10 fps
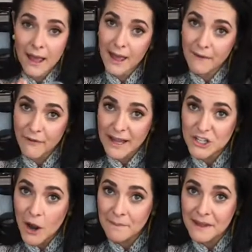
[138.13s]
If I
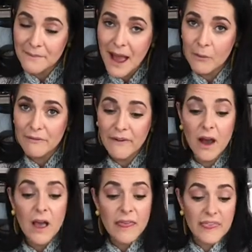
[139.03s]
chop them, however,
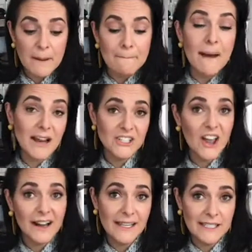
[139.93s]
they're much
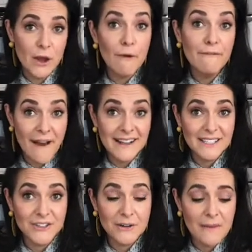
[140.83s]
likely to go
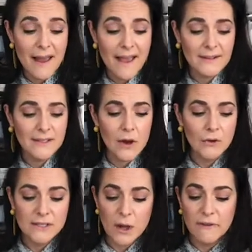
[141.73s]
faster in my household.
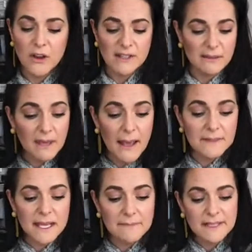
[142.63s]
So I've got some
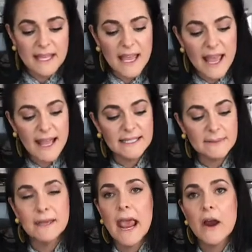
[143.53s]
capsicums there and
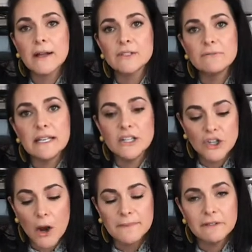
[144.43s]
some carrots ready,
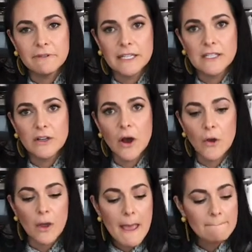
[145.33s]
chopped and ready to go.
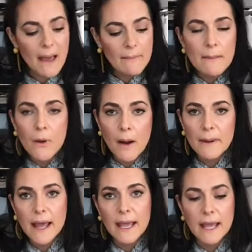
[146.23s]
Maybe pop
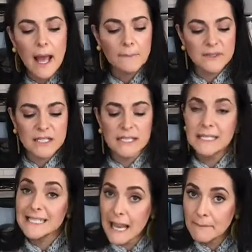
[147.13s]
just a
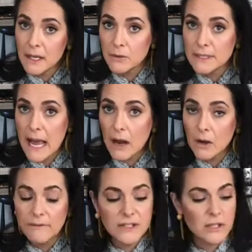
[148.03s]
damp little towel
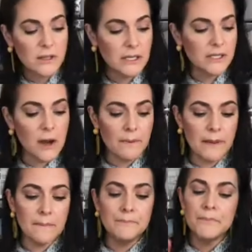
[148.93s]
over the top of
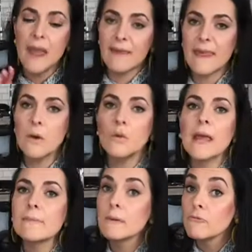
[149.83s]
them, and that will
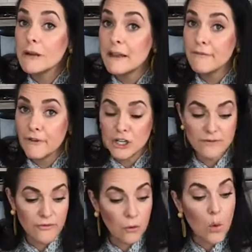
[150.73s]
keep them really fresh
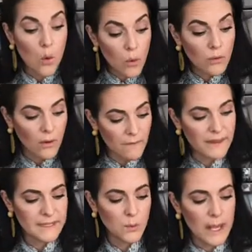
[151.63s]
for all of
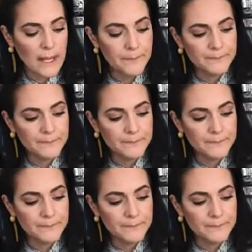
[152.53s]
this week.